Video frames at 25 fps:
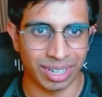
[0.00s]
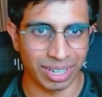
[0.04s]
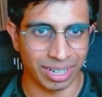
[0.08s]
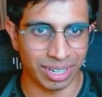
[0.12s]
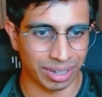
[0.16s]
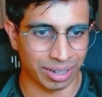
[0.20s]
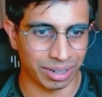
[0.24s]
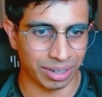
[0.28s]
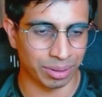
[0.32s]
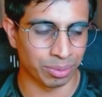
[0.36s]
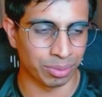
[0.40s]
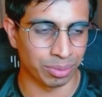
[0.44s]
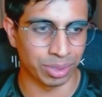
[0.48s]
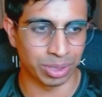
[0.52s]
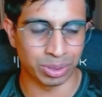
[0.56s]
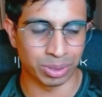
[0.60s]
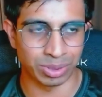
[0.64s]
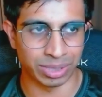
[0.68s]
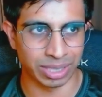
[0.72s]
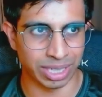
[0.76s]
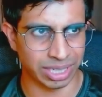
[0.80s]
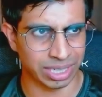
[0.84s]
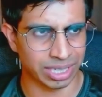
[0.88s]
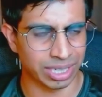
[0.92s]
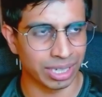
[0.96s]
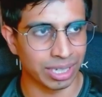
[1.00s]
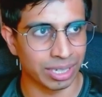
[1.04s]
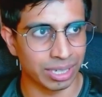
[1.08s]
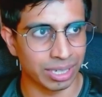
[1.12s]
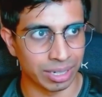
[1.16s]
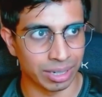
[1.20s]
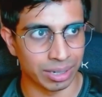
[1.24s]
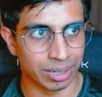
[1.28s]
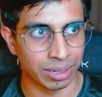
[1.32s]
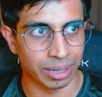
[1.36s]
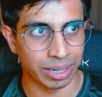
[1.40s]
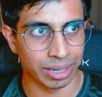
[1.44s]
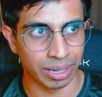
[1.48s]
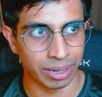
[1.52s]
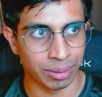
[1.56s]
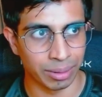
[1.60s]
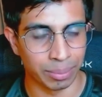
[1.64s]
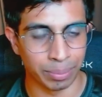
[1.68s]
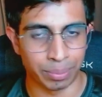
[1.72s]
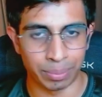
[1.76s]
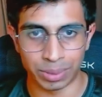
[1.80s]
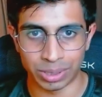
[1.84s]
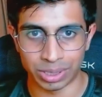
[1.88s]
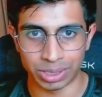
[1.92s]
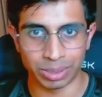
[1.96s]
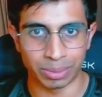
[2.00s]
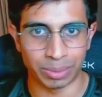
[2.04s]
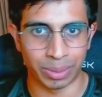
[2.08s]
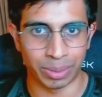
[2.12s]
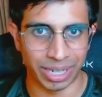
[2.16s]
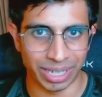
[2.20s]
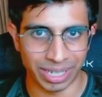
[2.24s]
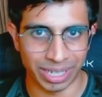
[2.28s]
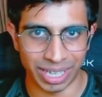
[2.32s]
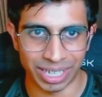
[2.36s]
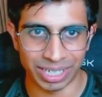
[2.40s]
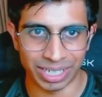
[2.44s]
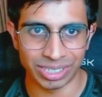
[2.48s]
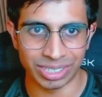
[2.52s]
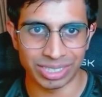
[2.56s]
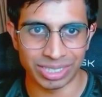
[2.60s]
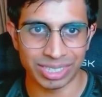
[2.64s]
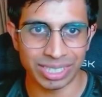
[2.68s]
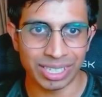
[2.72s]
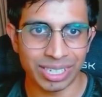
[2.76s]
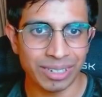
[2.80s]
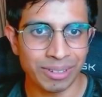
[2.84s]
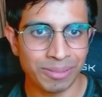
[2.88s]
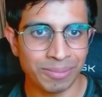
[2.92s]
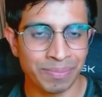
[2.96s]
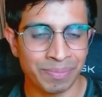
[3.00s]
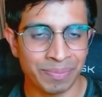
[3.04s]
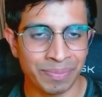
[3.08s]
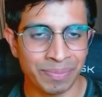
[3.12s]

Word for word: uh, which was actually a, a, personal branding agency.